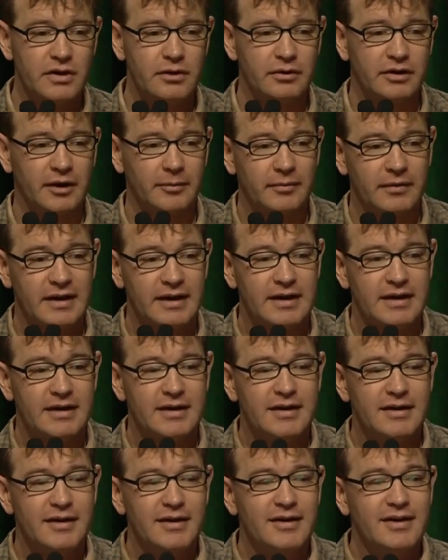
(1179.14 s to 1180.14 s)
Okay,
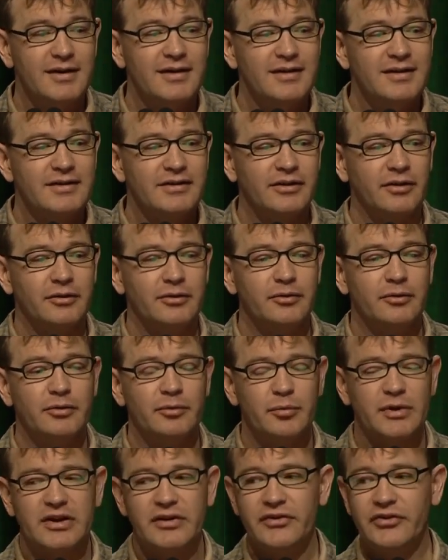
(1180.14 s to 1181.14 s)
so
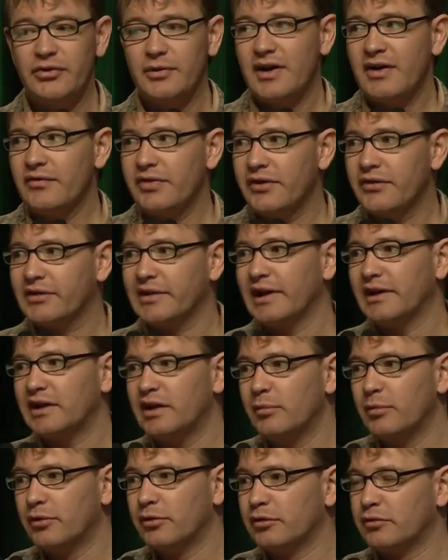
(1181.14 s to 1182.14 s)
because you have these
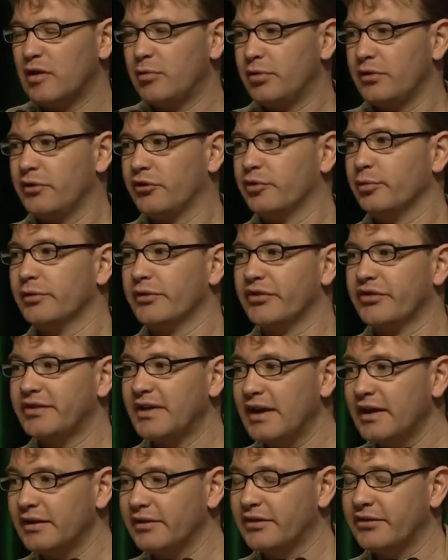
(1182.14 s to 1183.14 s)
slightly more reproducible
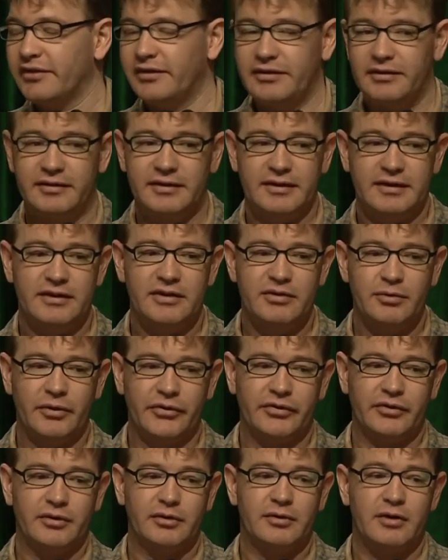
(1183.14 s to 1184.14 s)
states, you
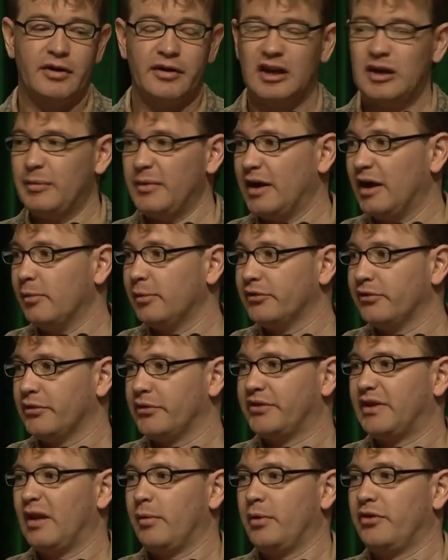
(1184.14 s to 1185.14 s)
also are going to be able to
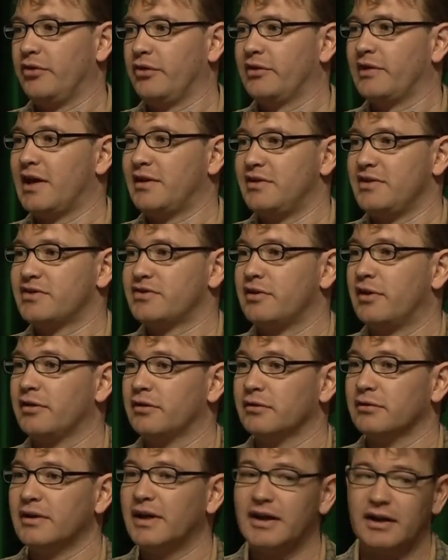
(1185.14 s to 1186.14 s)
establish a slightly
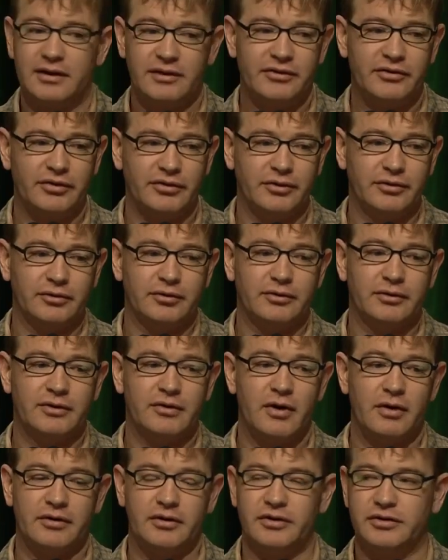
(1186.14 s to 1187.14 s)
stronger link to
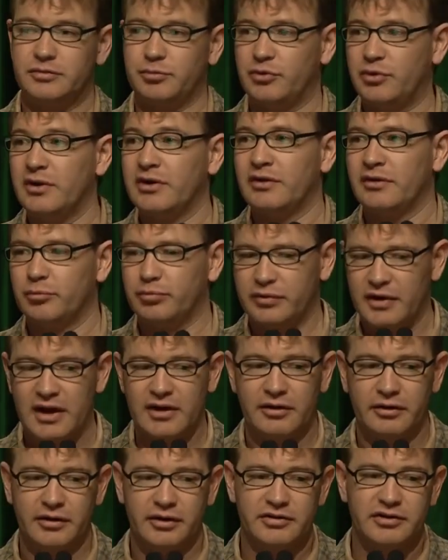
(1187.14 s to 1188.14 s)
cognition, between
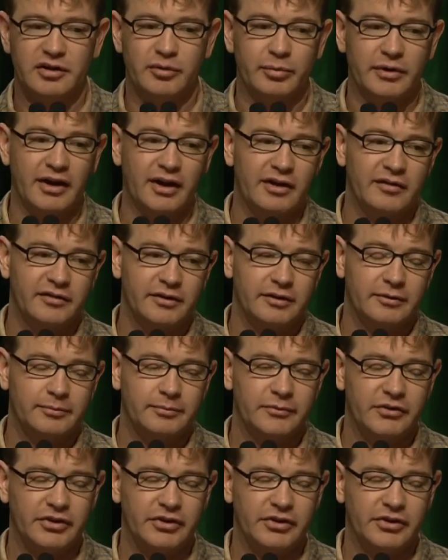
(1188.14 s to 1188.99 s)
brain cognition and behavior.